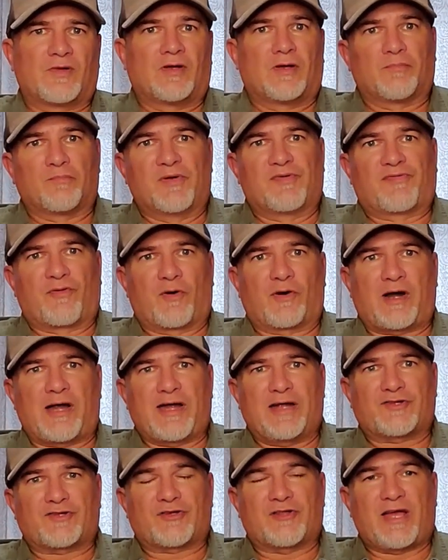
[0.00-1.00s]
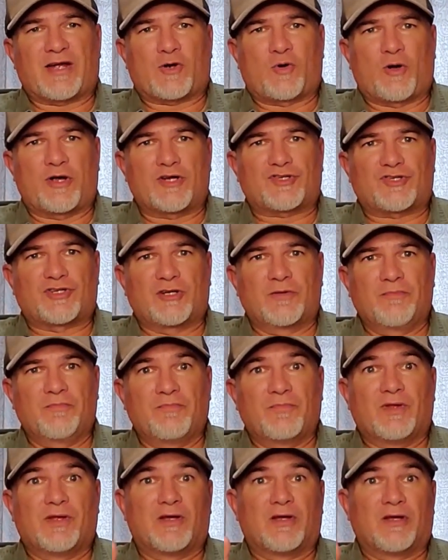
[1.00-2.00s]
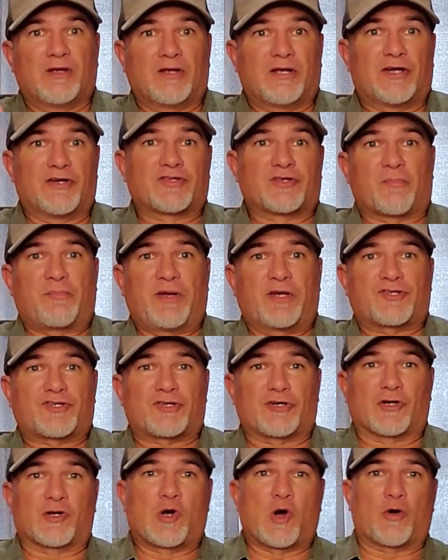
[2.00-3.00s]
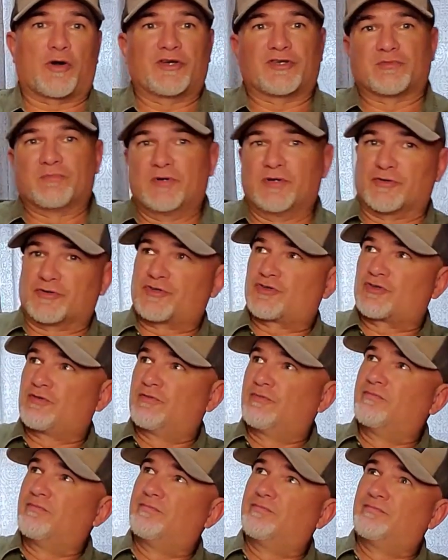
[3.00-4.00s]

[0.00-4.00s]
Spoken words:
Before I answer that question, here's a picture of Corey's moose.